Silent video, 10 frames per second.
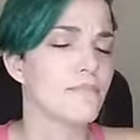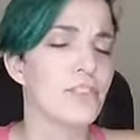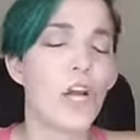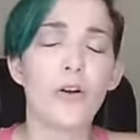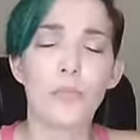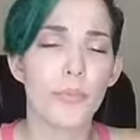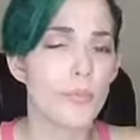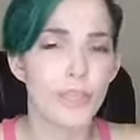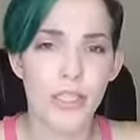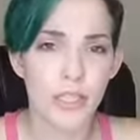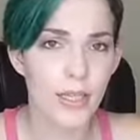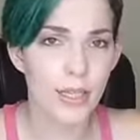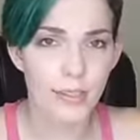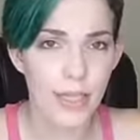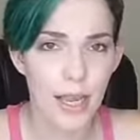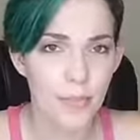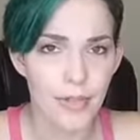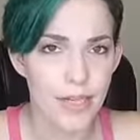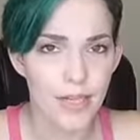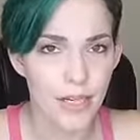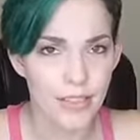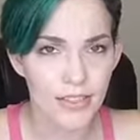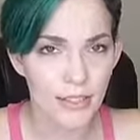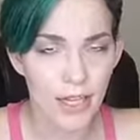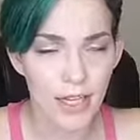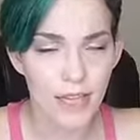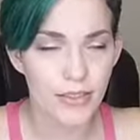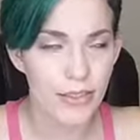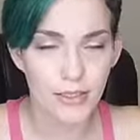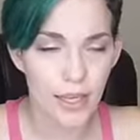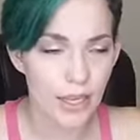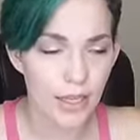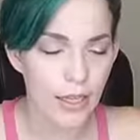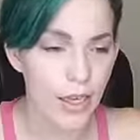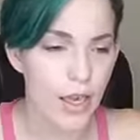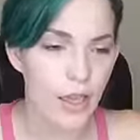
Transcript: total bullshit has happened yesterday and today